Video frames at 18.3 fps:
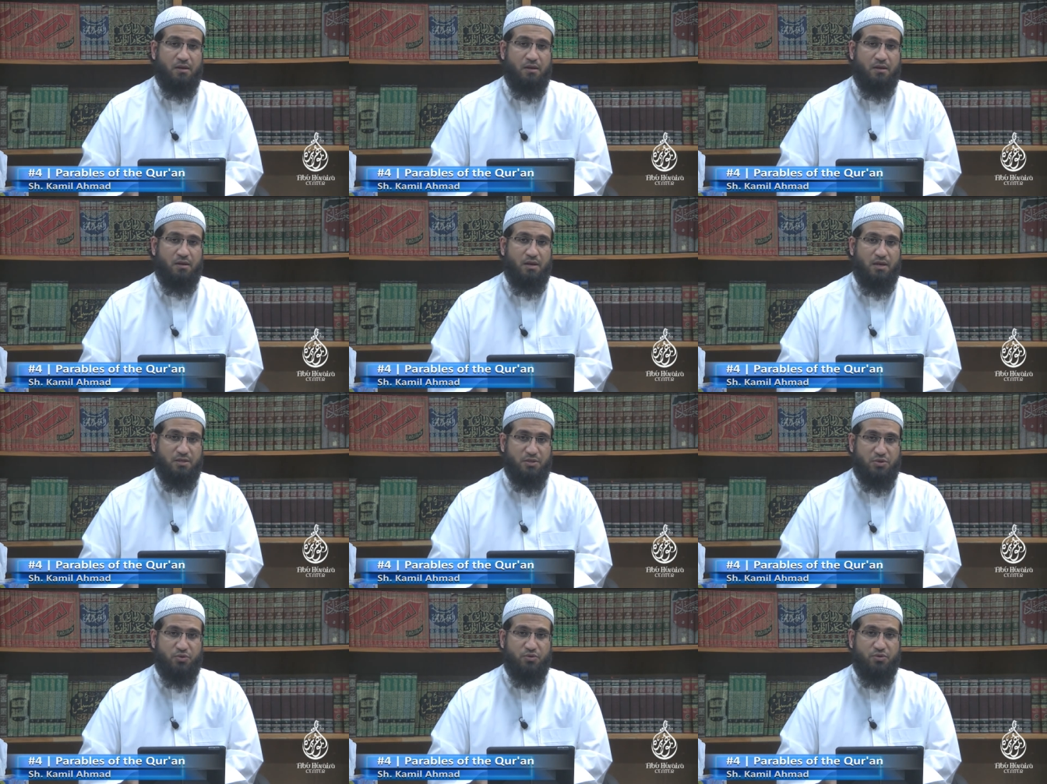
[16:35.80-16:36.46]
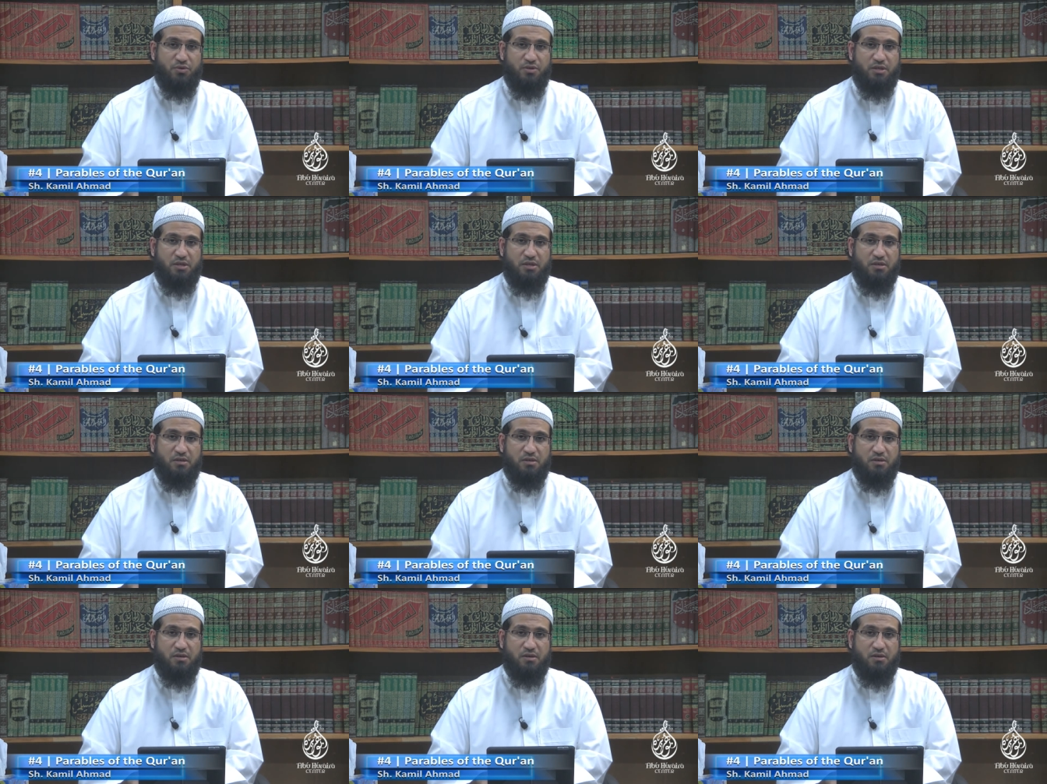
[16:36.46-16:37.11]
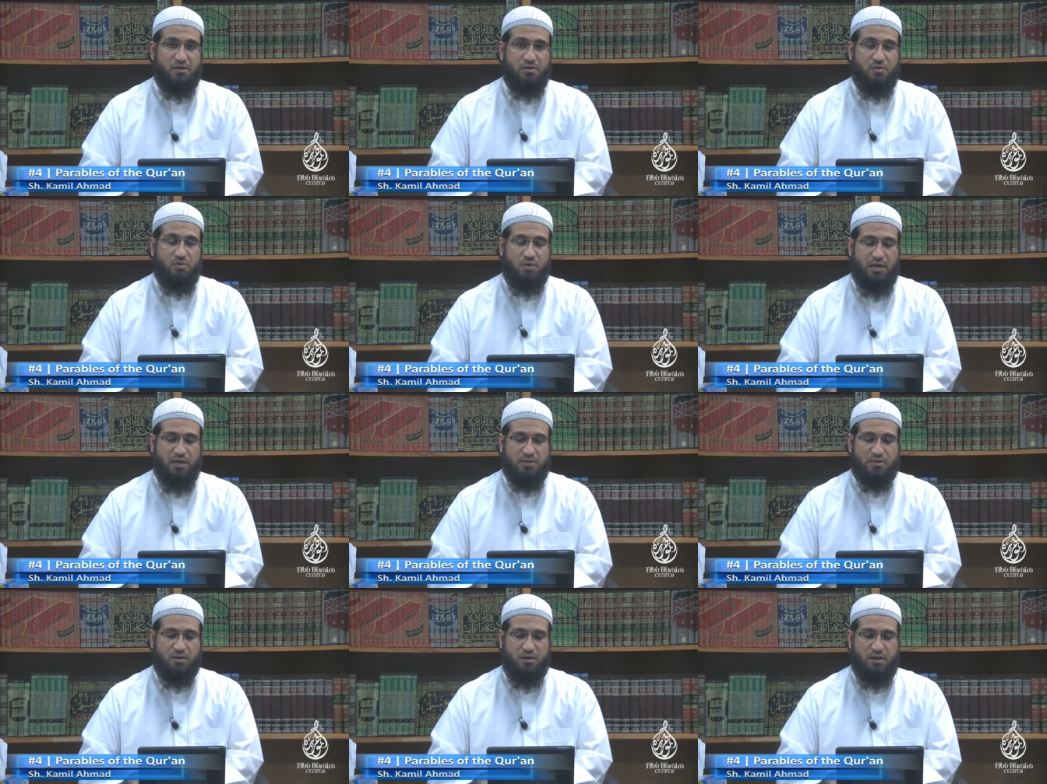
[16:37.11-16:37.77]
and certainty. We
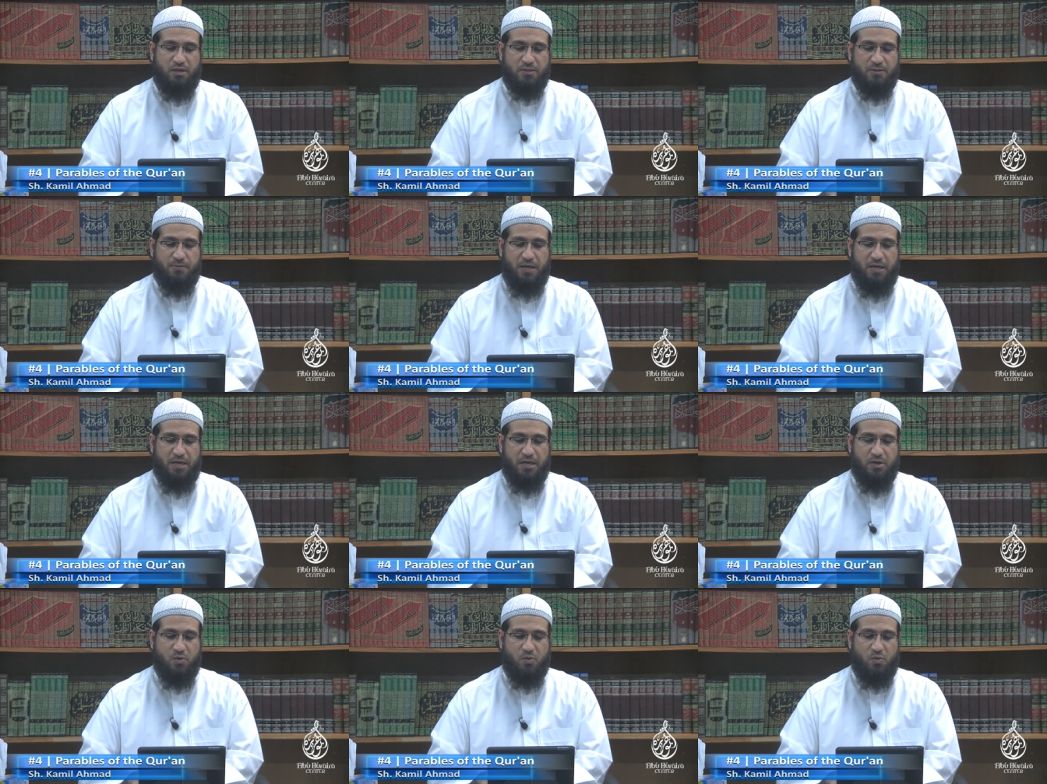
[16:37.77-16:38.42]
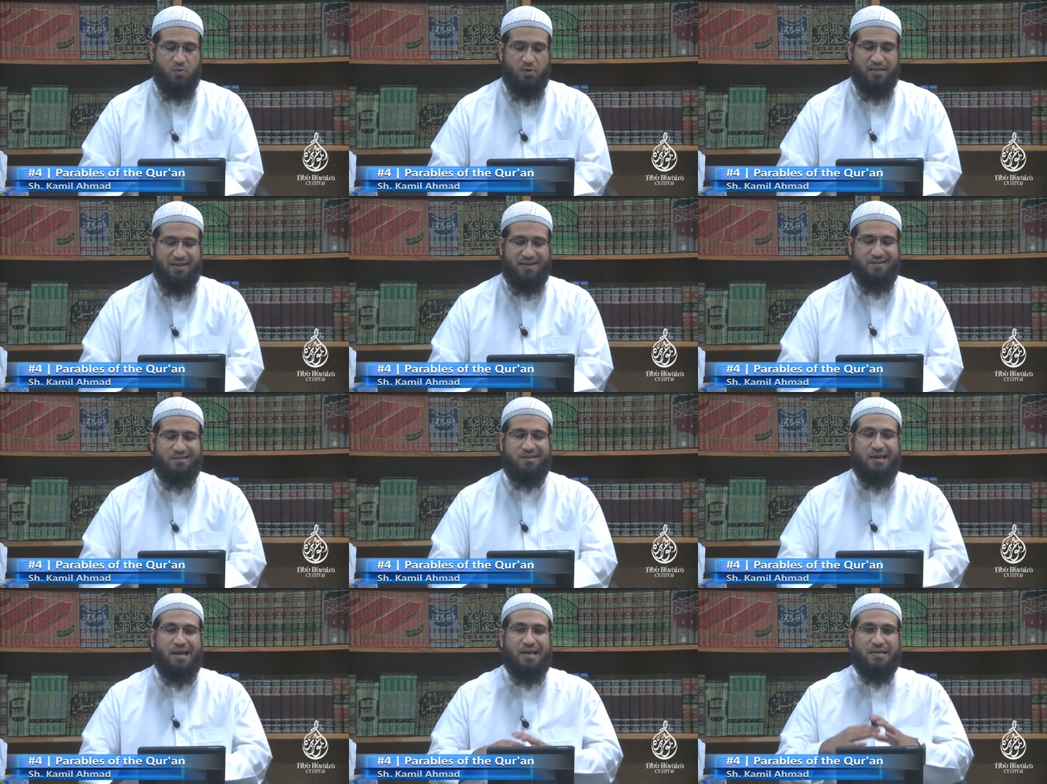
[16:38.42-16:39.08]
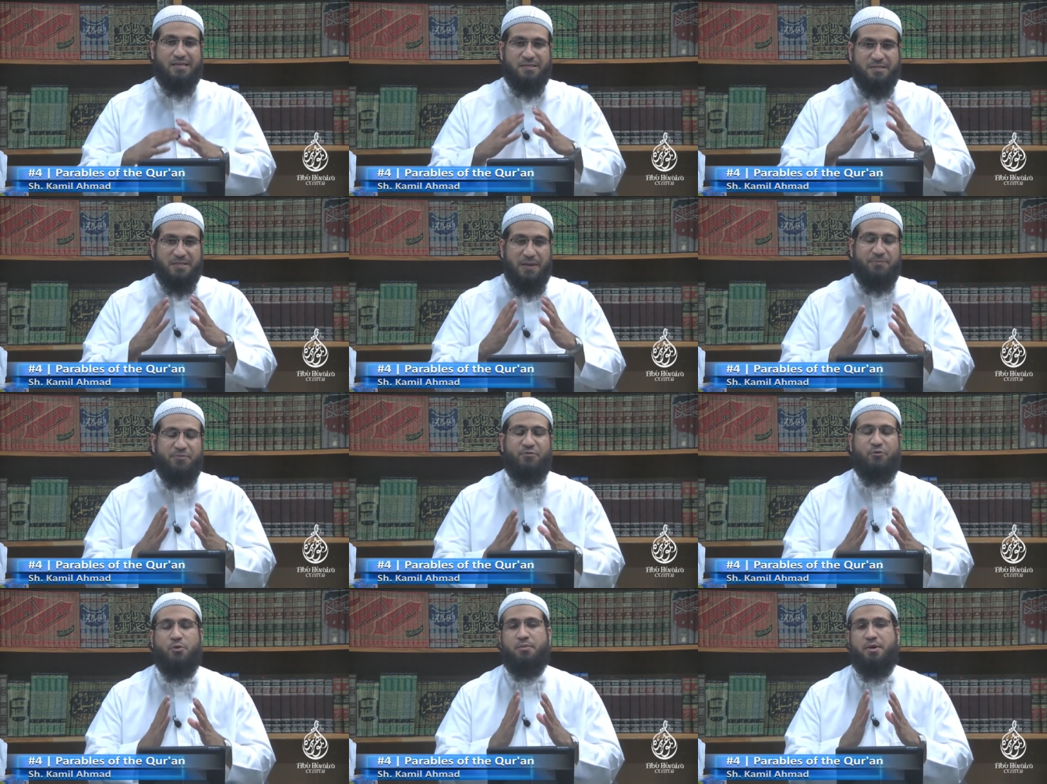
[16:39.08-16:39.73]
ask Allah subhanahu wa ta'ala to accept
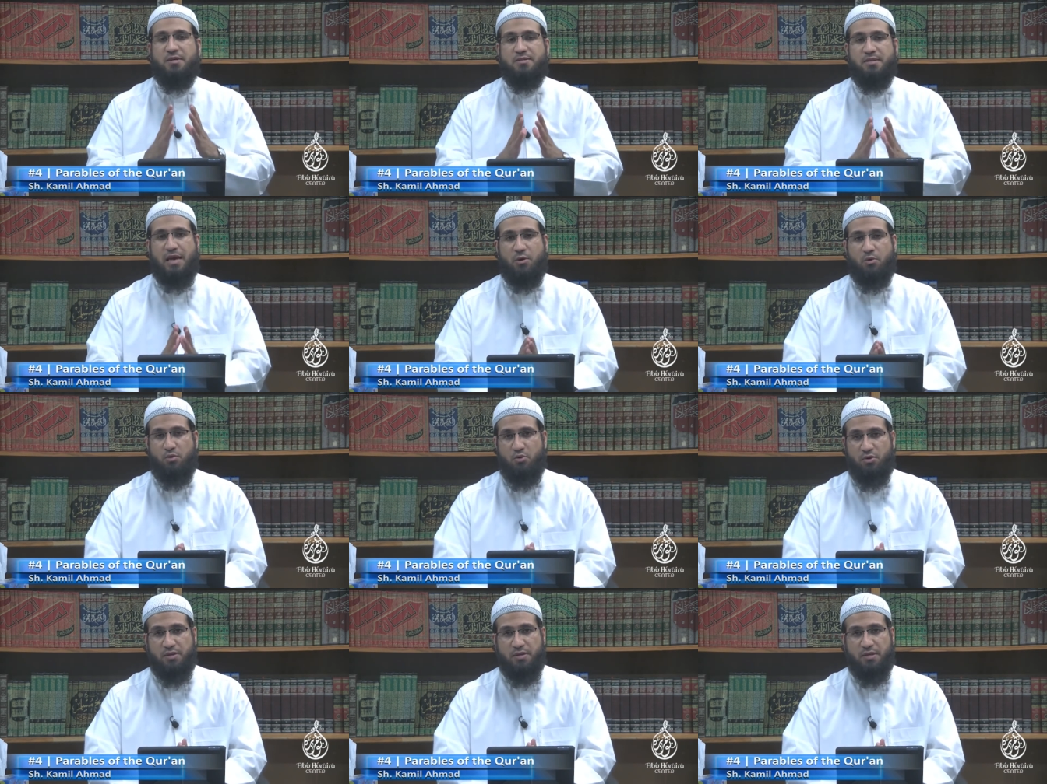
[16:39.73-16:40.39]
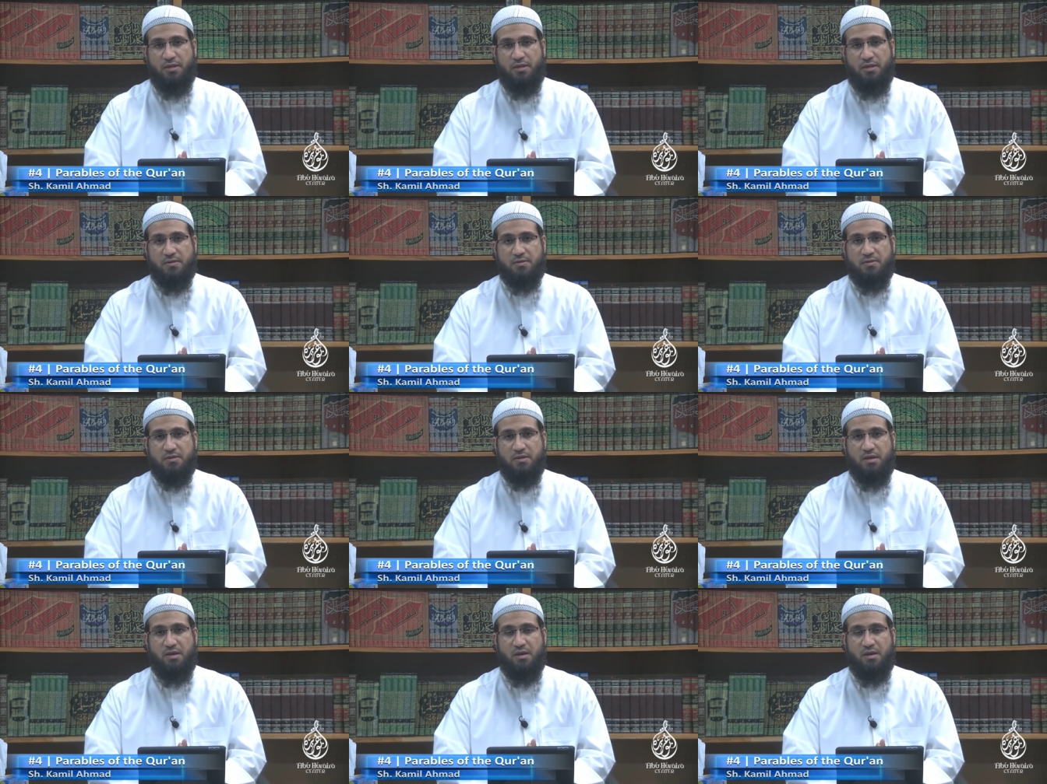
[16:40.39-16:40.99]
from us our good deeds